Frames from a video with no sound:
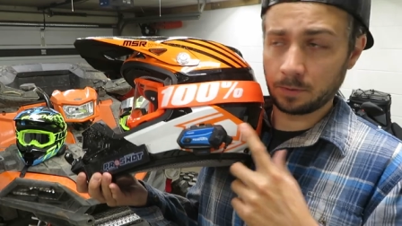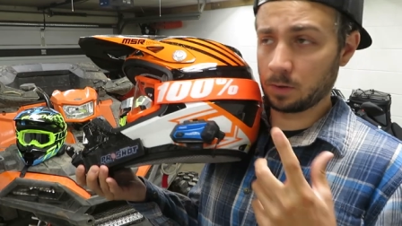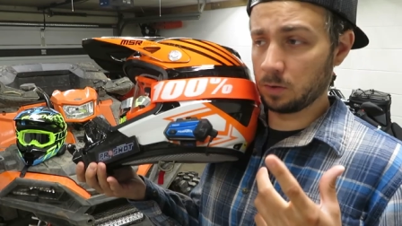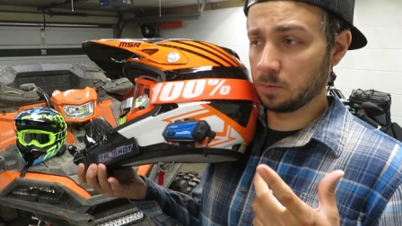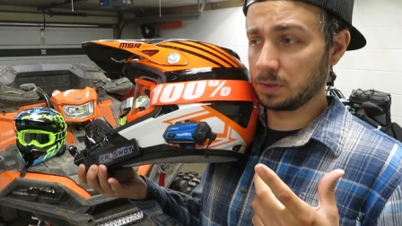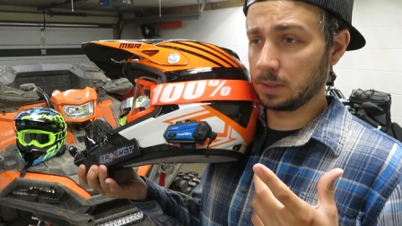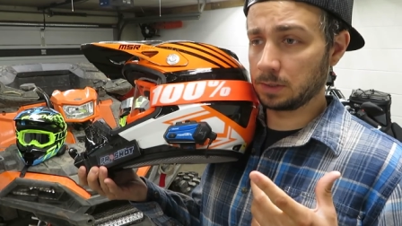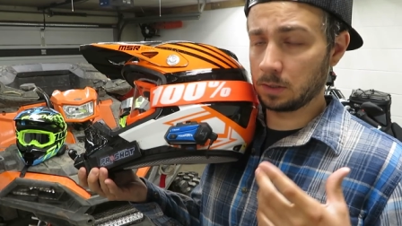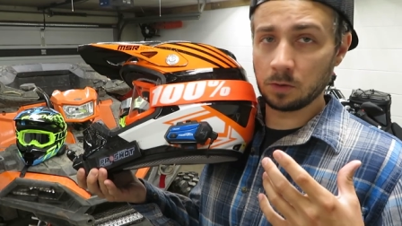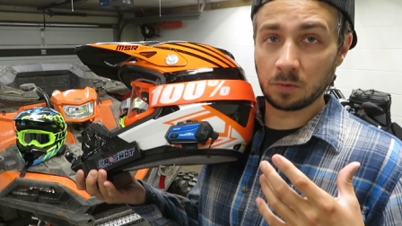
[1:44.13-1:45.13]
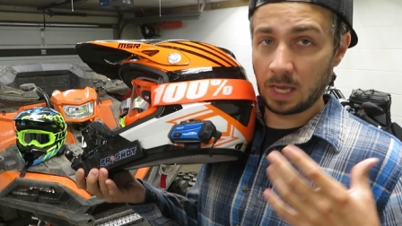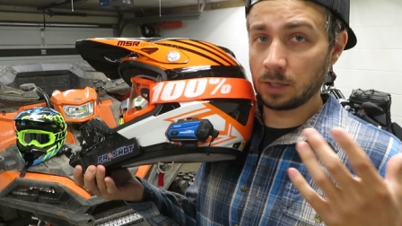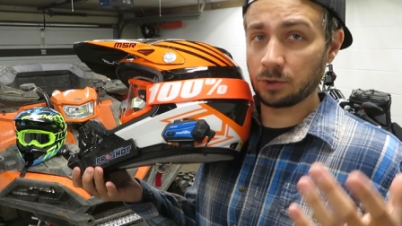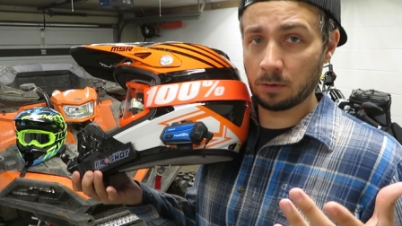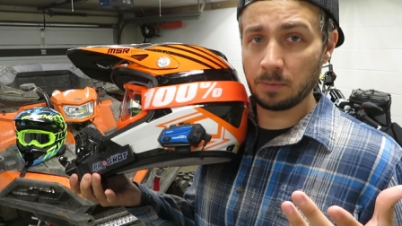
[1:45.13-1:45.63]
the good news is you
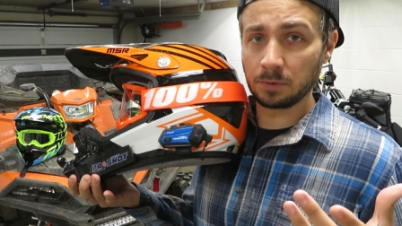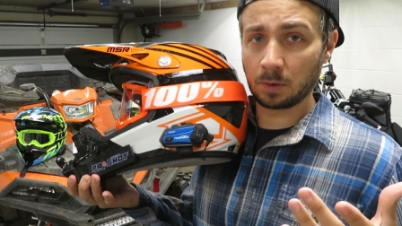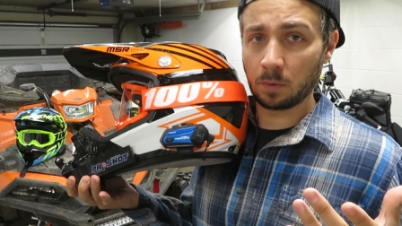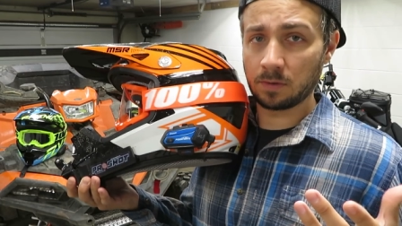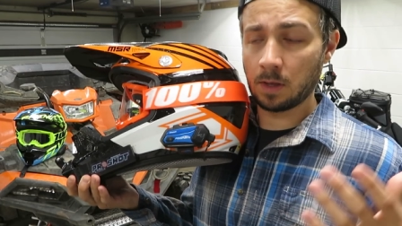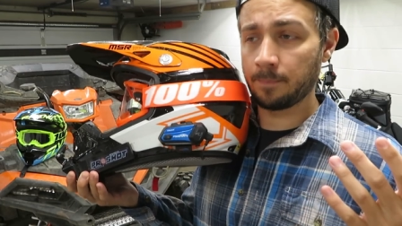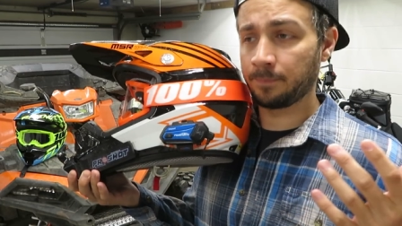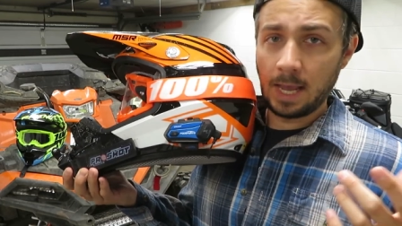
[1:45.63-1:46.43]
can share music with them,